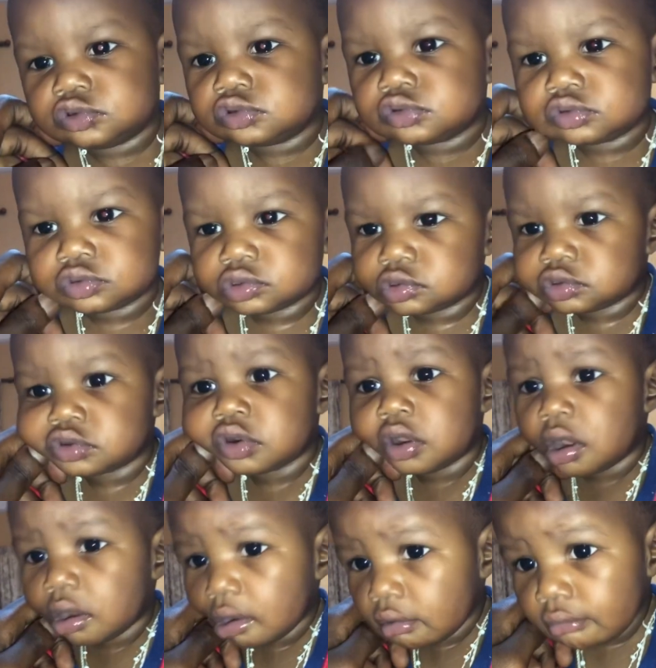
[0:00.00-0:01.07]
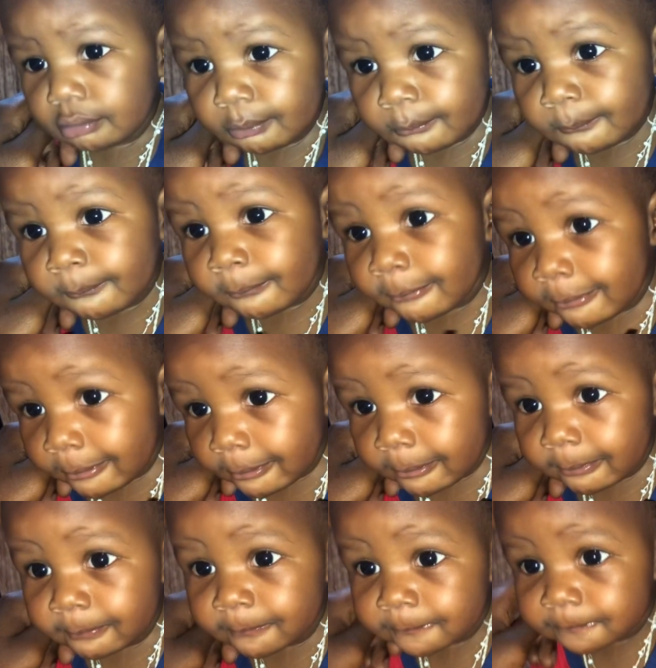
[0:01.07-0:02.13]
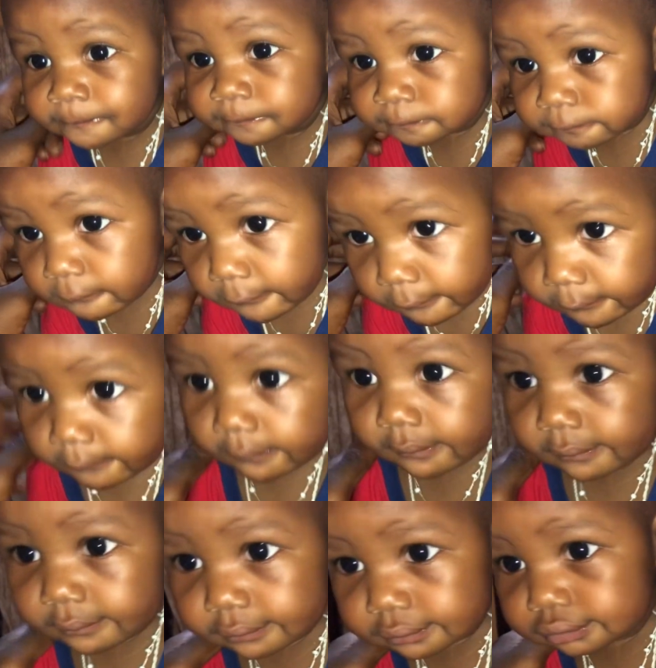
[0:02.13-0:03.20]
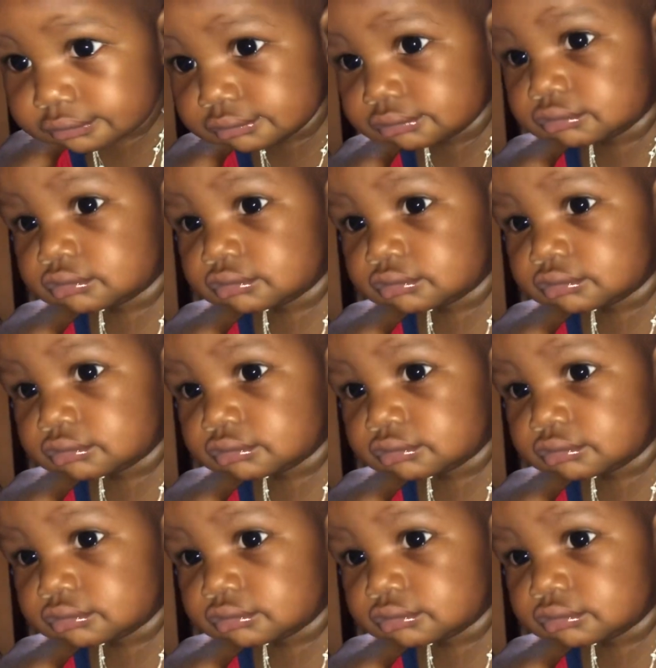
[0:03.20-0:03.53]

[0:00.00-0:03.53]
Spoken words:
This real nice. You know that I